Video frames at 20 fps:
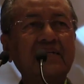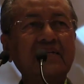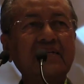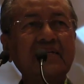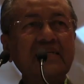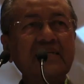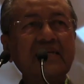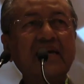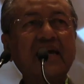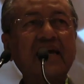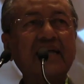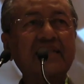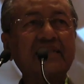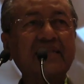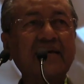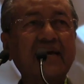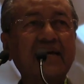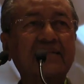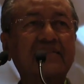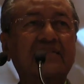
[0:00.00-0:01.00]
He
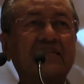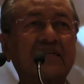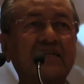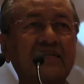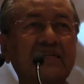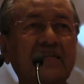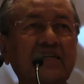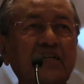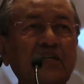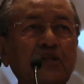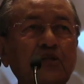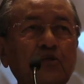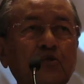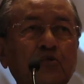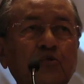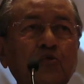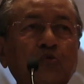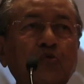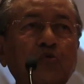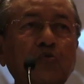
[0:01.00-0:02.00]
attacked
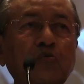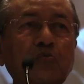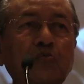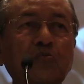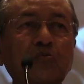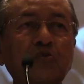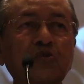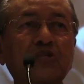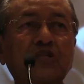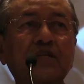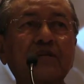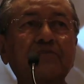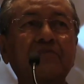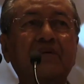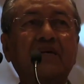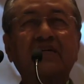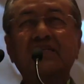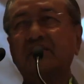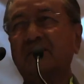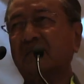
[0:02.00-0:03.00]
two
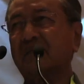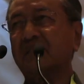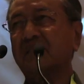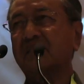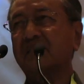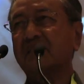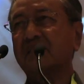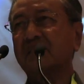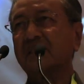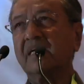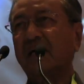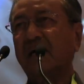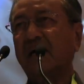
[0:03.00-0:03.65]
Muslim countries,